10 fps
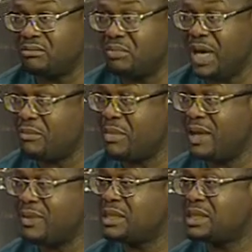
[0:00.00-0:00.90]
Bear in
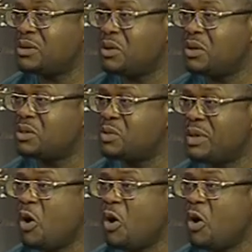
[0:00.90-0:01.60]
mind, this is not going to be